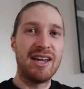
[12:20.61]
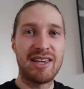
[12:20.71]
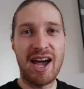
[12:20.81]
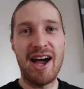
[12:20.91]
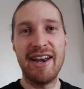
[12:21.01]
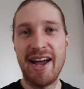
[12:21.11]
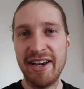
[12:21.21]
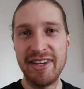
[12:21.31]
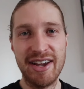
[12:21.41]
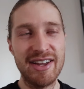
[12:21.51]
cutting
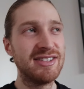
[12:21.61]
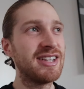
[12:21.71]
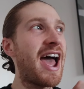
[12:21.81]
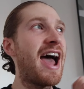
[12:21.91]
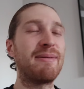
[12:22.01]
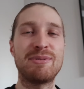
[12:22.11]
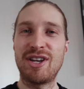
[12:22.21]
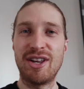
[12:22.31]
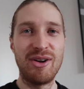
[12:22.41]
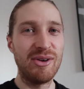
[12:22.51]
onions,
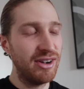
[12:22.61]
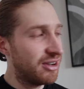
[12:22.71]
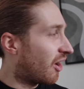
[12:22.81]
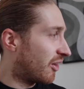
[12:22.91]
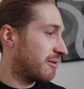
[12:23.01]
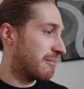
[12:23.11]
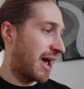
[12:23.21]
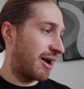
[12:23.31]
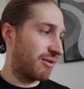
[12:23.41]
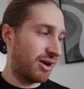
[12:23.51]
absolute
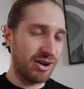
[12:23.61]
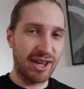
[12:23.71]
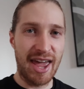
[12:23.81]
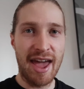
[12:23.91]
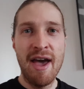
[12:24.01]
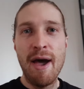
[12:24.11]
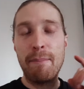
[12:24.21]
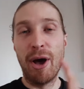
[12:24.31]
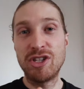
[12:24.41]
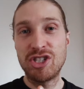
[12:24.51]
nightmare rocket.
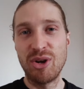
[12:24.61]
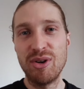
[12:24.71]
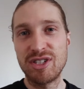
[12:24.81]
But as soon